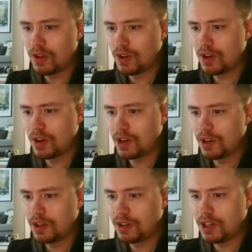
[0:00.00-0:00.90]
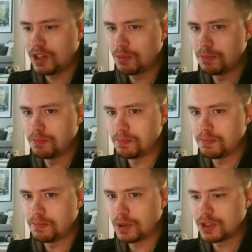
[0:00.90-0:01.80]
I need a
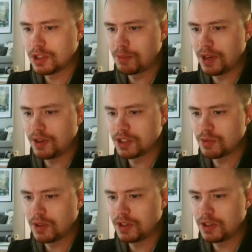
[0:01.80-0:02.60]
budget player as well.